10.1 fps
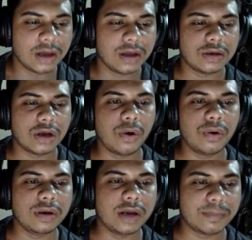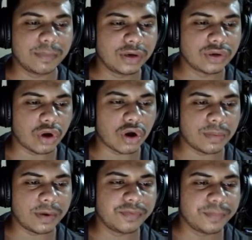Now let me talk
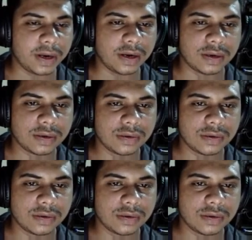about bin.